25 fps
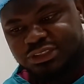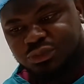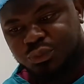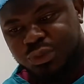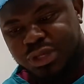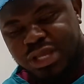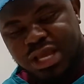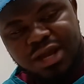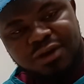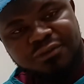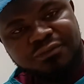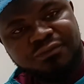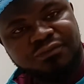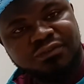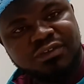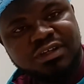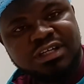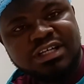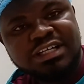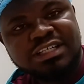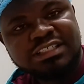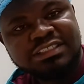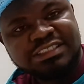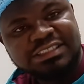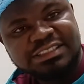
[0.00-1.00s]
we have
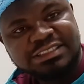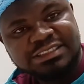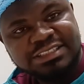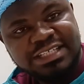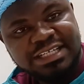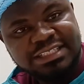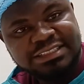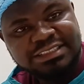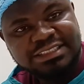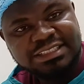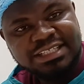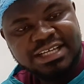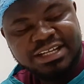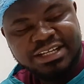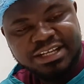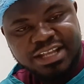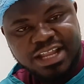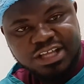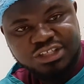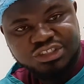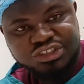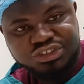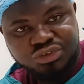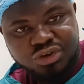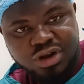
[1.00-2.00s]
synthetic and
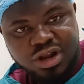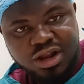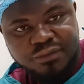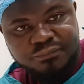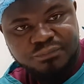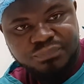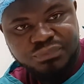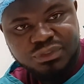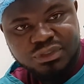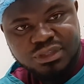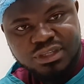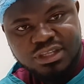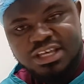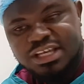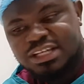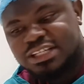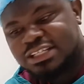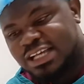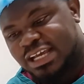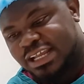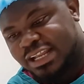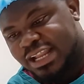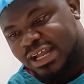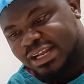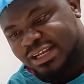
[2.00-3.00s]
natural,
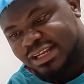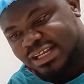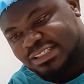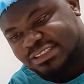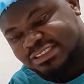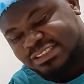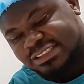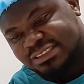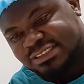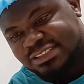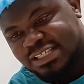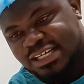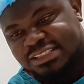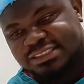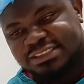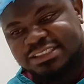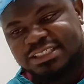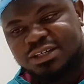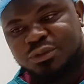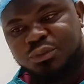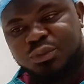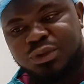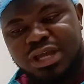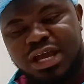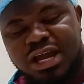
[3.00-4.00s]
and under
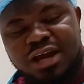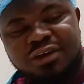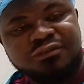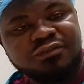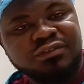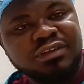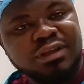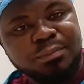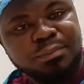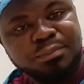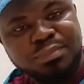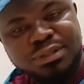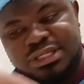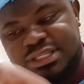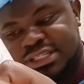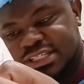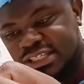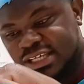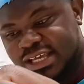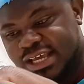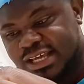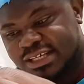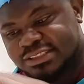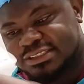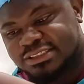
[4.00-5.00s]
synthetic we have the
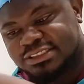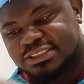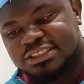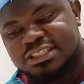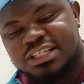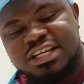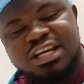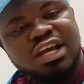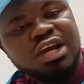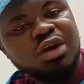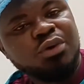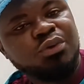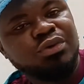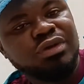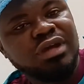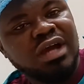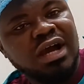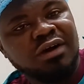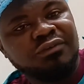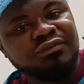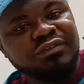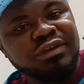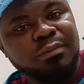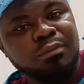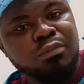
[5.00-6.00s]
PDS, we
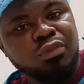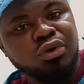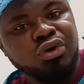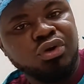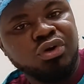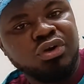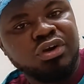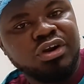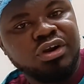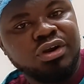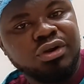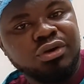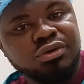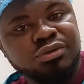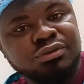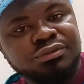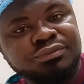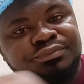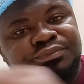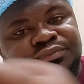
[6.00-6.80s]
have the monocryl,